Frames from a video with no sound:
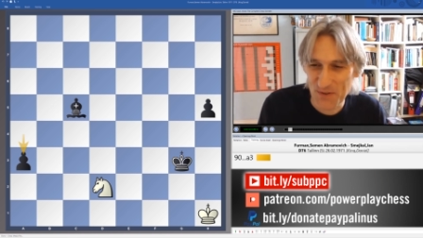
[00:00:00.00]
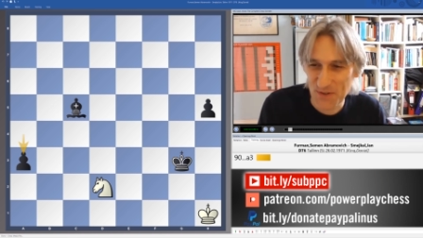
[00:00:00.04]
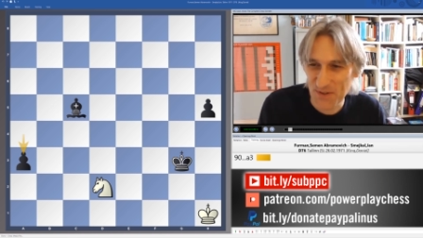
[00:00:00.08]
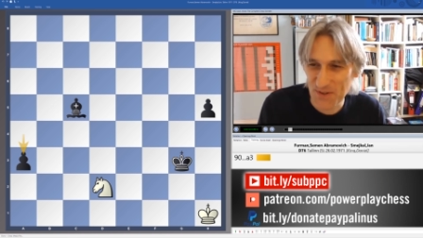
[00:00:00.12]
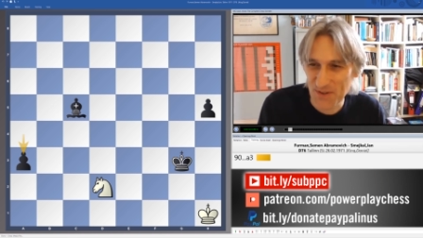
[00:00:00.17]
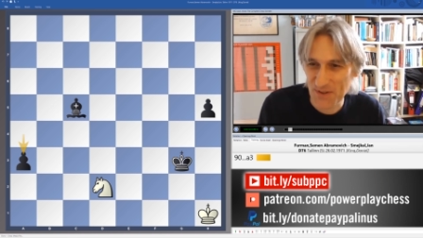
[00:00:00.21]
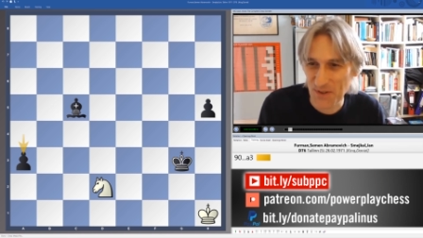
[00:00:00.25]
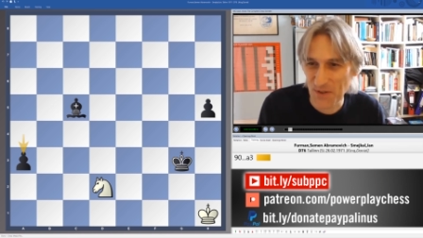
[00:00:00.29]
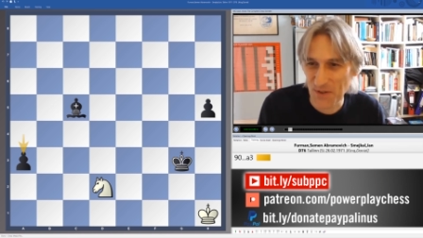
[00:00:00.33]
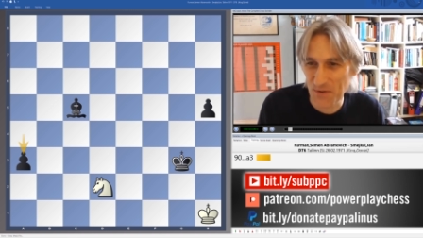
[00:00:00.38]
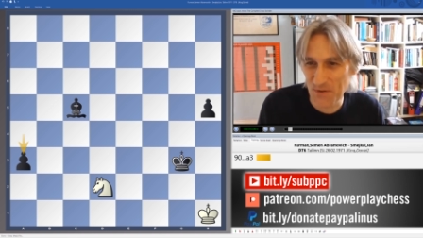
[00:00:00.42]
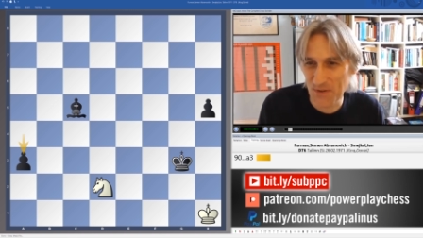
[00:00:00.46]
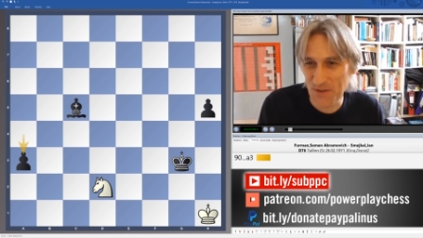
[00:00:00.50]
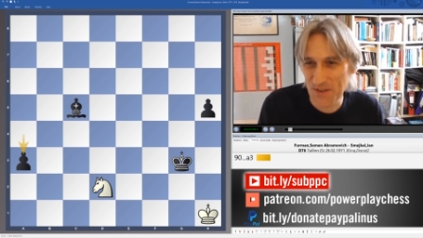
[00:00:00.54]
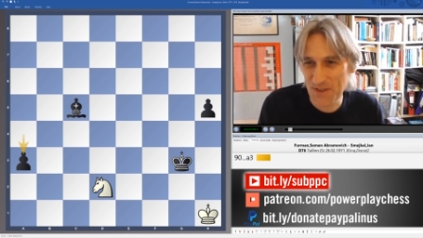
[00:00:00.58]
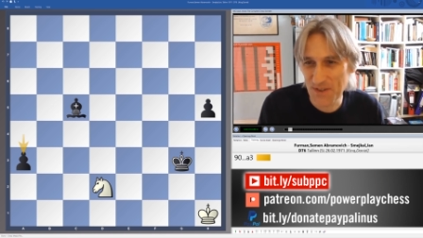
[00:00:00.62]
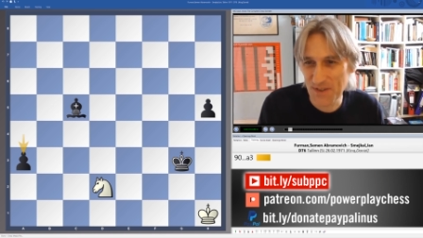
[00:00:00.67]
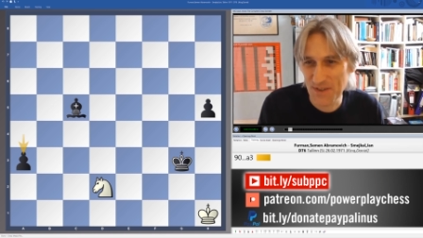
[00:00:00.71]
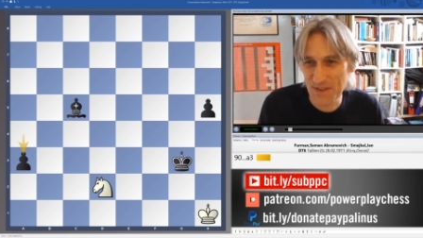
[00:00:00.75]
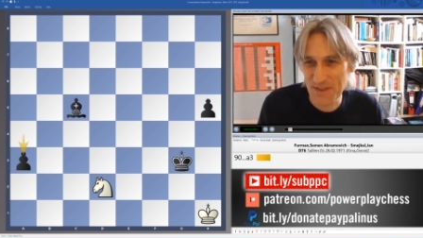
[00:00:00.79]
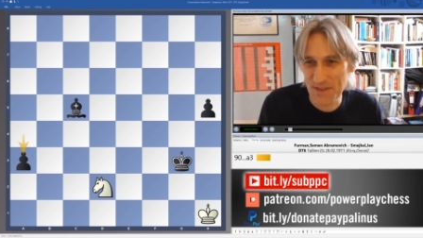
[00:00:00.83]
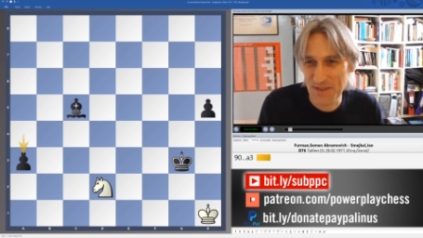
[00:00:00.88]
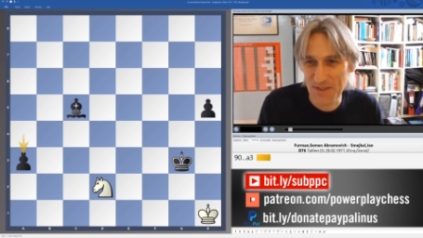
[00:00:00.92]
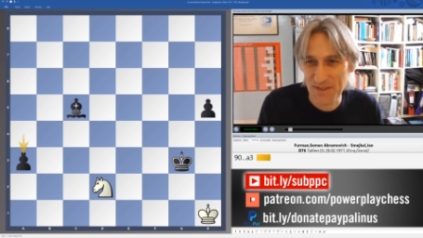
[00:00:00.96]
So, this
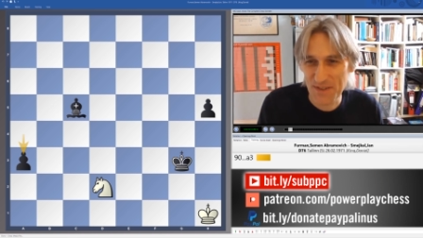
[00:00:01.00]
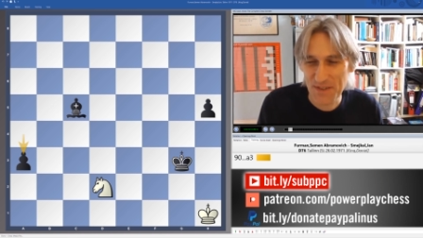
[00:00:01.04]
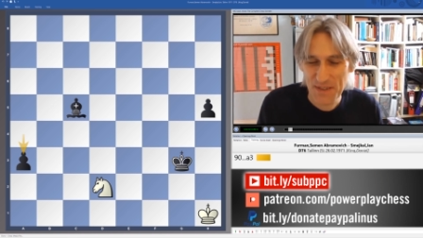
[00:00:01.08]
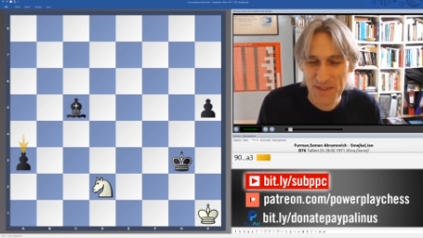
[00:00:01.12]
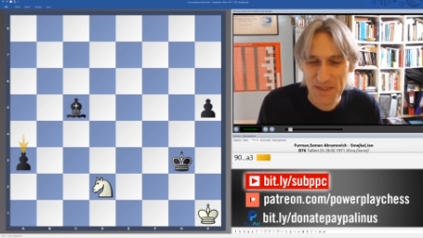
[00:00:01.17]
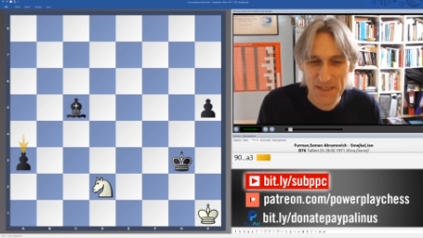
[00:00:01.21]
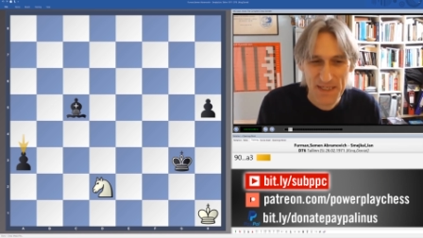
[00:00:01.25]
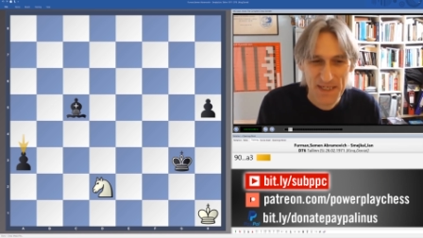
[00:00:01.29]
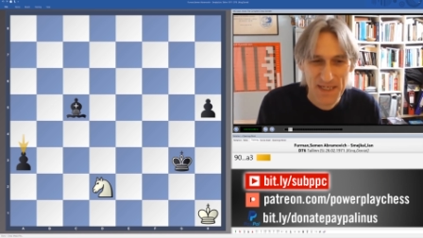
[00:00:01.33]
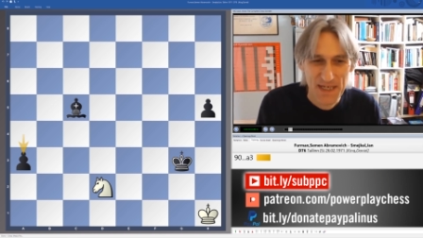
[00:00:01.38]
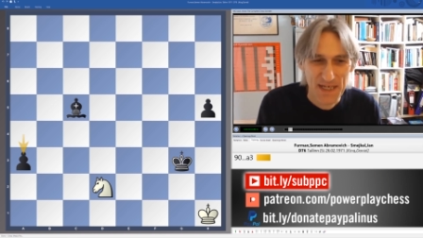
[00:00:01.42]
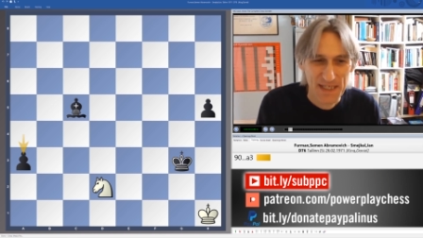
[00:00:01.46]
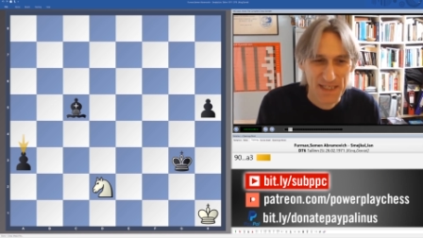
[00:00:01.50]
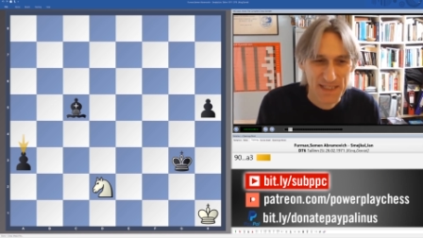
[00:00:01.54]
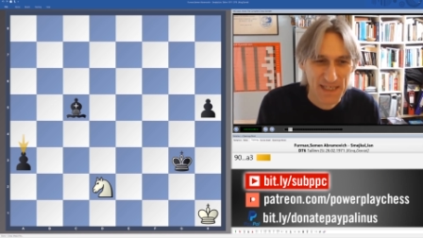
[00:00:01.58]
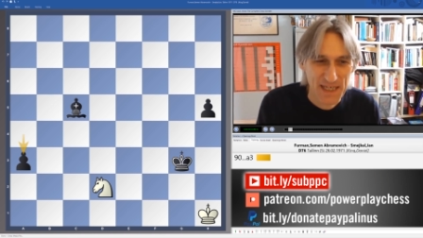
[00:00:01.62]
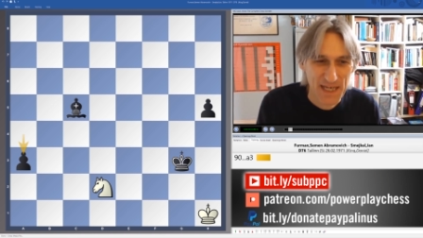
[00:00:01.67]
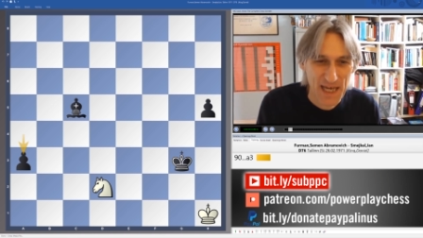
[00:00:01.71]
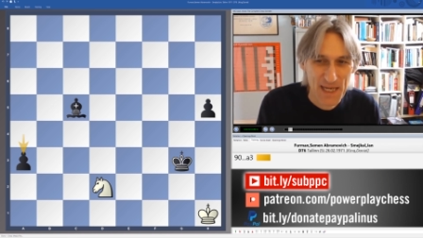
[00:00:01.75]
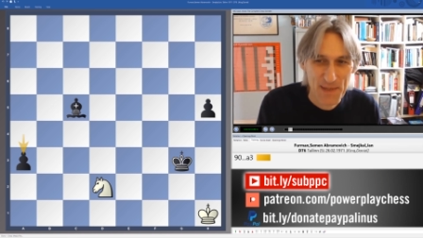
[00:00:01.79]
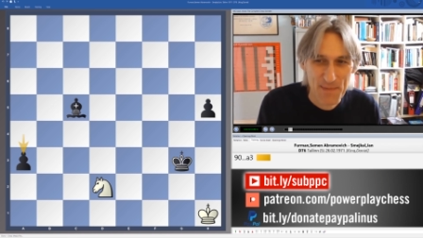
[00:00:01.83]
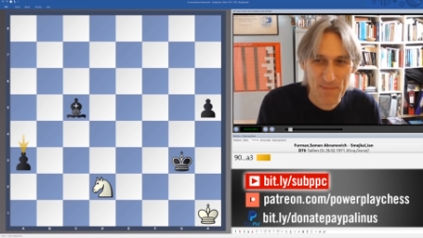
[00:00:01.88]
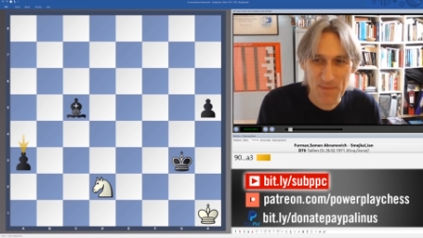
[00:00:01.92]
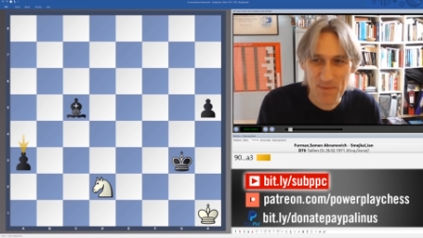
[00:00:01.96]
is a
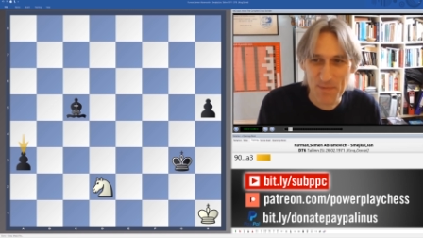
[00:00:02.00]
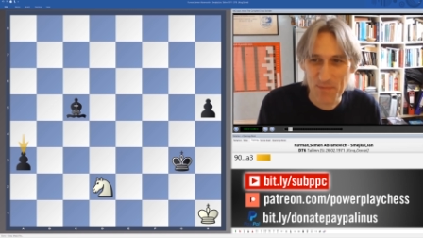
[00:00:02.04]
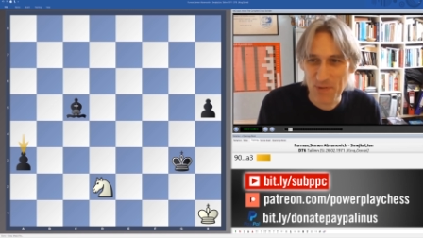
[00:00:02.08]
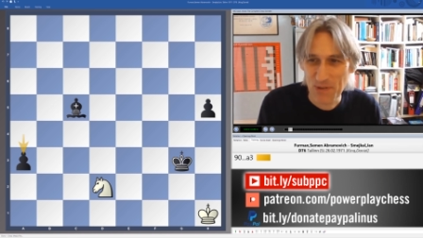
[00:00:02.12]
game